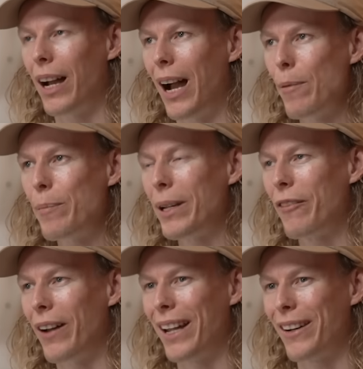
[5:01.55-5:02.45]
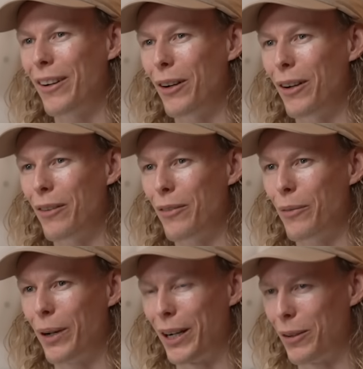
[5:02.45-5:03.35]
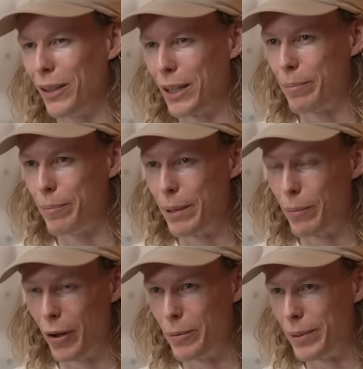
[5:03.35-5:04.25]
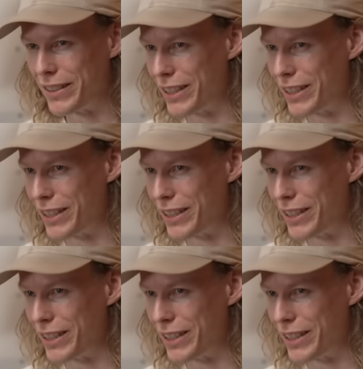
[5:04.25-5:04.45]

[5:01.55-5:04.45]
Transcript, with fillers: I'm a big fan of what I call like big brother, big